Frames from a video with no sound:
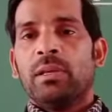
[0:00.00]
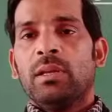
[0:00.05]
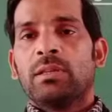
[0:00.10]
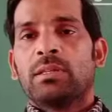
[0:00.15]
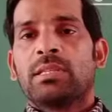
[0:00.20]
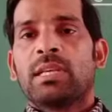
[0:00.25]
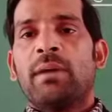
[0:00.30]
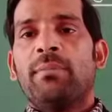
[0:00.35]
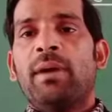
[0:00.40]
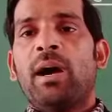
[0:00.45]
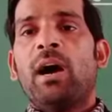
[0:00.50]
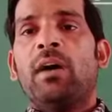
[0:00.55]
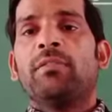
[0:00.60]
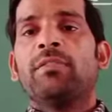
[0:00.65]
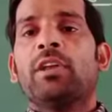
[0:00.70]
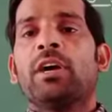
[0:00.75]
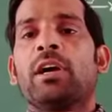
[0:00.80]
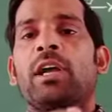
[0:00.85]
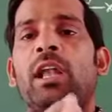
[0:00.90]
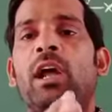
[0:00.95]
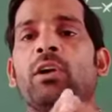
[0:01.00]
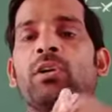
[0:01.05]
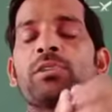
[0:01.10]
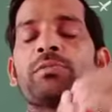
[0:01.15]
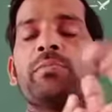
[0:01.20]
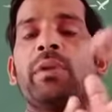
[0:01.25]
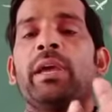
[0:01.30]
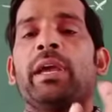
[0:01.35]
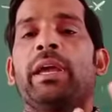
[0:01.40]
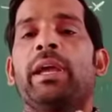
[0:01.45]
Some of the
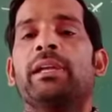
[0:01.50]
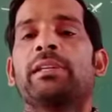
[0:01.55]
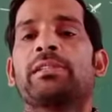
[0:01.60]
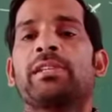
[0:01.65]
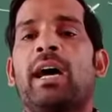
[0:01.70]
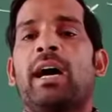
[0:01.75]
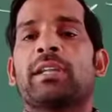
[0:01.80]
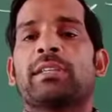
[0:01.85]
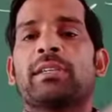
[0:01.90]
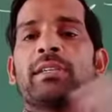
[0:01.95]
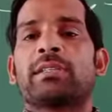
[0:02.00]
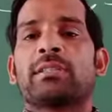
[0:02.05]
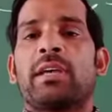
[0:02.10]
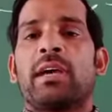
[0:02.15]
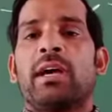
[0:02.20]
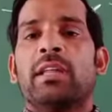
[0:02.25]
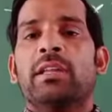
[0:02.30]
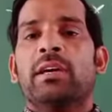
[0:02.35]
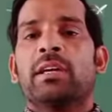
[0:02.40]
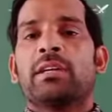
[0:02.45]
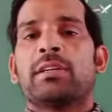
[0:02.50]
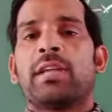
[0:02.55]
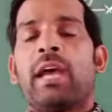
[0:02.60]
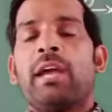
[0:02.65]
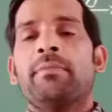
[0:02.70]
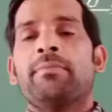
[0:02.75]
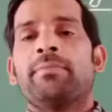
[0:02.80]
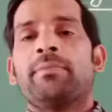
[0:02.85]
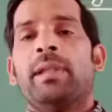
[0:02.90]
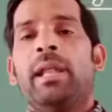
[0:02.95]
clouds may get charges other
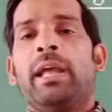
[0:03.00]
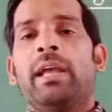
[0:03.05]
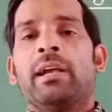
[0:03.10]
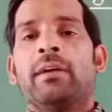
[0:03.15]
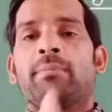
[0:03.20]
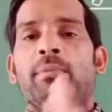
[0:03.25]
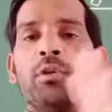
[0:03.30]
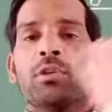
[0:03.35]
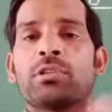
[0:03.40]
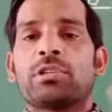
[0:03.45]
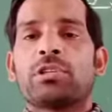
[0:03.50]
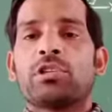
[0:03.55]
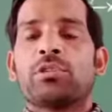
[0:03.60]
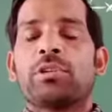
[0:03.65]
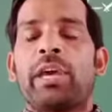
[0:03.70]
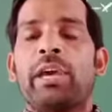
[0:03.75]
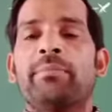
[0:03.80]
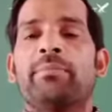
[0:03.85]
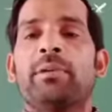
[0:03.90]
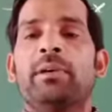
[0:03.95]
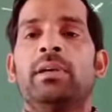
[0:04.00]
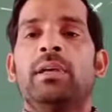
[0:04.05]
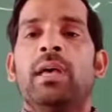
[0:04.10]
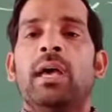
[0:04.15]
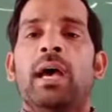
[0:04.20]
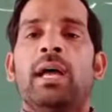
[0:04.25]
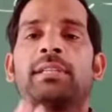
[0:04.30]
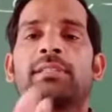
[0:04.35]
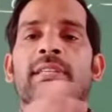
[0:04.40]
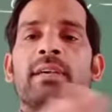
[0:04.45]
type like a positive
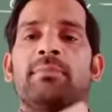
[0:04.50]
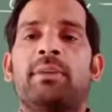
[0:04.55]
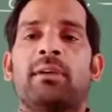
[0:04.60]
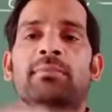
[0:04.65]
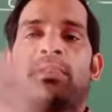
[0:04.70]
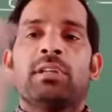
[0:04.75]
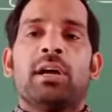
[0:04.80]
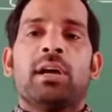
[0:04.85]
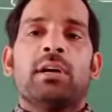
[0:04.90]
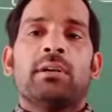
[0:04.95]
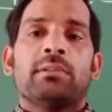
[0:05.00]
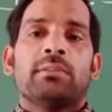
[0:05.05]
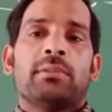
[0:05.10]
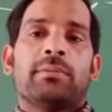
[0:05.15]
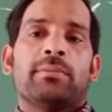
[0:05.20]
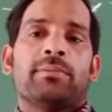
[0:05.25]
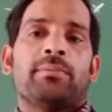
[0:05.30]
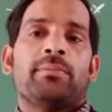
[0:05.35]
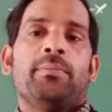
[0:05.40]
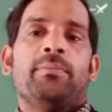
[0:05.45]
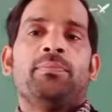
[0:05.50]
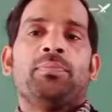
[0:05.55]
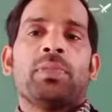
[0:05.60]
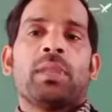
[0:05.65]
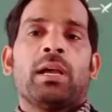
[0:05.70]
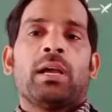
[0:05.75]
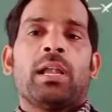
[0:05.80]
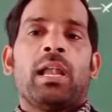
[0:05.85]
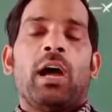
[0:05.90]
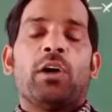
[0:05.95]
type, and some of
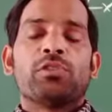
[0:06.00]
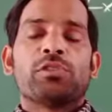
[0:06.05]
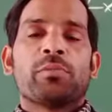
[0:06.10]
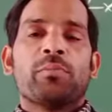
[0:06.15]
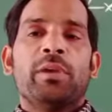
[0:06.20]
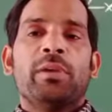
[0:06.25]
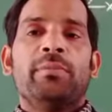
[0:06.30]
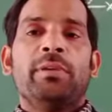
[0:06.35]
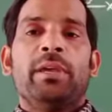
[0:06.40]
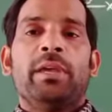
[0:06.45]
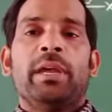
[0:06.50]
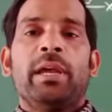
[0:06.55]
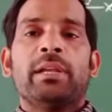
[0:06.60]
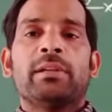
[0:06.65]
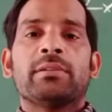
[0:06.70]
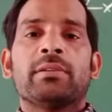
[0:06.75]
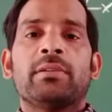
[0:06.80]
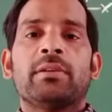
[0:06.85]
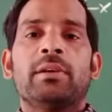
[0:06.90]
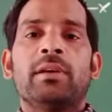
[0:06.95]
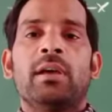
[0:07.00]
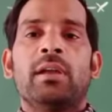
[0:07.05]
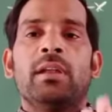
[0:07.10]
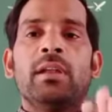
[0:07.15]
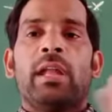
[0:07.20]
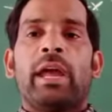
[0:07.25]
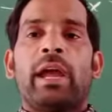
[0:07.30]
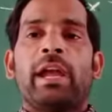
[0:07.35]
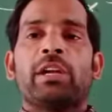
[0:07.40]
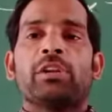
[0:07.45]
the clouds may be get
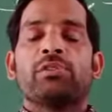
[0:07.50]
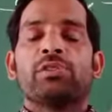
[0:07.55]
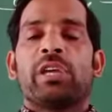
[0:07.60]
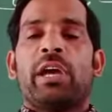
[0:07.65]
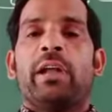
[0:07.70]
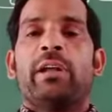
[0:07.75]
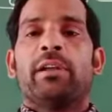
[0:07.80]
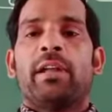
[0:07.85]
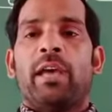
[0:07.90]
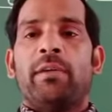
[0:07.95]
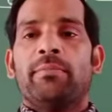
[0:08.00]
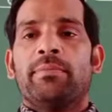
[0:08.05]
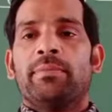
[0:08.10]
negative type.